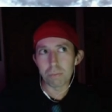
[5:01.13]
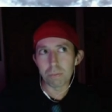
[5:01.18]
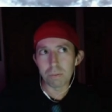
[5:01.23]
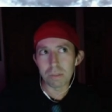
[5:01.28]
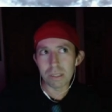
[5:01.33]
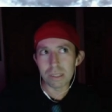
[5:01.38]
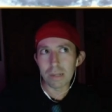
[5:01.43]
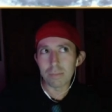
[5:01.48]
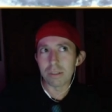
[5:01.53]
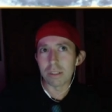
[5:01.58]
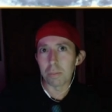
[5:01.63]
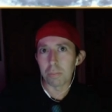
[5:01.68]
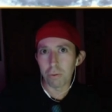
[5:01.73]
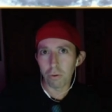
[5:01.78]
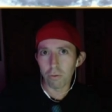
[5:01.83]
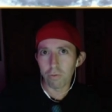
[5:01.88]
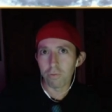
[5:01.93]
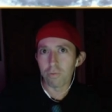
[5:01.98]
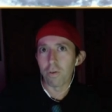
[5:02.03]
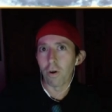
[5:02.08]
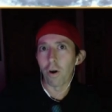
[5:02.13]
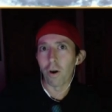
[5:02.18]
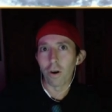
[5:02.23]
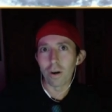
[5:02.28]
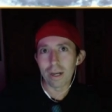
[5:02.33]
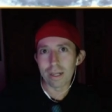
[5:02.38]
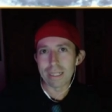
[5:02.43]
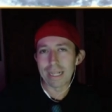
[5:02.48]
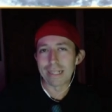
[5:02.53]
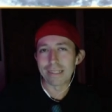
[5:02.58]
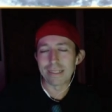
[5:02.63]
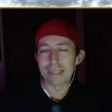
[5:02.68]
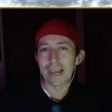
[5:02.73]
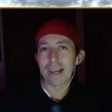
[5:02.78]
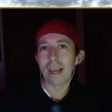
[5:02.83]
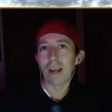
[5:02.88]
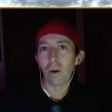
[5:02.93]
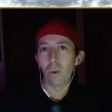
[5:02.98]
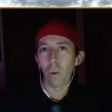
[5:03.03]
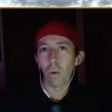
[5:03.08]
seems to prefer in that
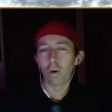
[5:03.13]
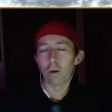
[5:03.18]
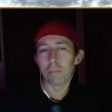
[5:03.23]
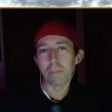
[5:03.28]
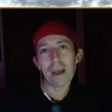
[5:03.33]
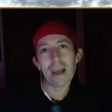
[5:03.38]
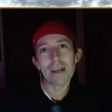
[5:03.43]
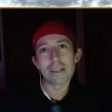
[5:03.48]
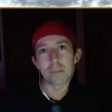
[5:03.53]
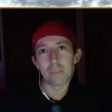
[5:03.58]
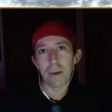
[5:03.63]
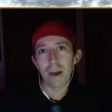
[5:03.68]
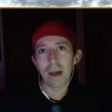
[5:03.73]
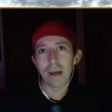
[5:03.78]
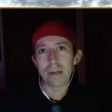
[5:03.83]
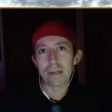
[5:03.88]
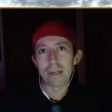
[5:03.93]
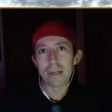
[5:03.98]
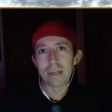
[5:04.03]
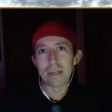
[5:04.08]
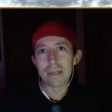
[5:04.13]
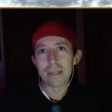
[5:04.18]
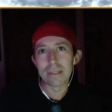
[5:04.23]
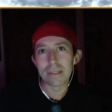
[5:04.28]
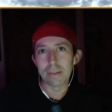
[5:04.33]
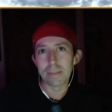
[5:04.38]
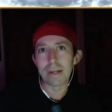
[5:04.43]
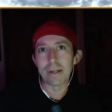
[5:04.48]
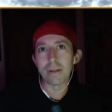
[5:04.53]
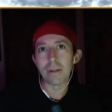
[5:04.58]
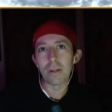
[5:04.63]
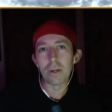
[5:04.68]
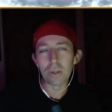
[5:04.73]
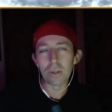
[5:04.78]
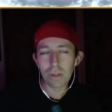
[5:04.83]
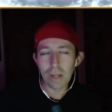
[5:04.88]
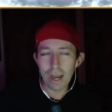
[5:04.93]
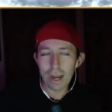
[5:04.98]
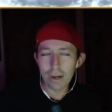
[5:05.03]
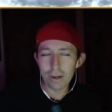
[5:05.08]
second cornerback spot? Somebody a
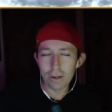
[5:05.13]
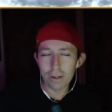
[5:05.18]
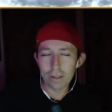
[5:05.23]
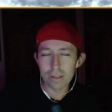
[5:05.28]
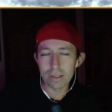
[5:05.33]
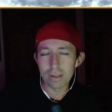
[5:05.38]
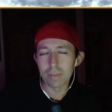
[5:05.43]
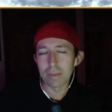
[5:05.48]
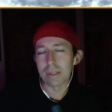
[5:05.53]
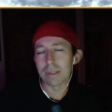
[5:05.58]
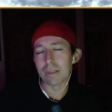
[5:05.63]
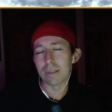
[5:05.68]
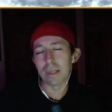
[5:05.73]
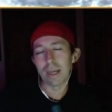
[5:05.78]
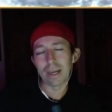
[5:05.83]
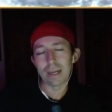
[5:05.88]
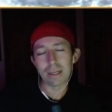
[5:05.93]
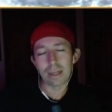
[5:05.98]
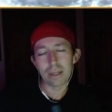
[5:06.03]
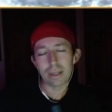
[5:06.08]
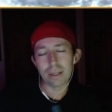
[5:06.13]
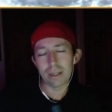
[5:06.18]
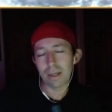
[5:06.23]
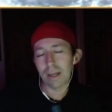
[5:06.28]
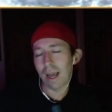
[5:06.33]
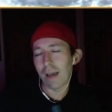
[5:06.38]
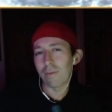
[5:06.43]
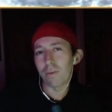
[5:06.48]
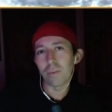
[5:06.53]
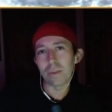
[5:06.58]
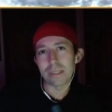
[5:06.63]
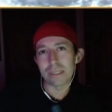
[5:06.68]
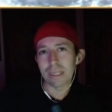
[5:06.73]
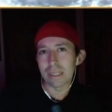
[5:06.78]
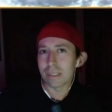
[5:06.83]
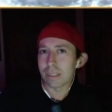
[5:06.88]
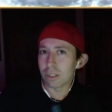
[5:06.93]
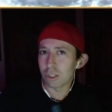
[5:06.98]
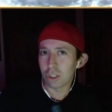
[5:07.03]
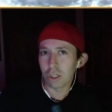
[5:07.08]
little lighter, somebody like haven't we that
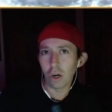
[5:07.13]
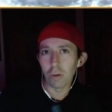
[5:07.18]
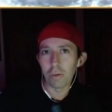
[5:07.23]
can, that can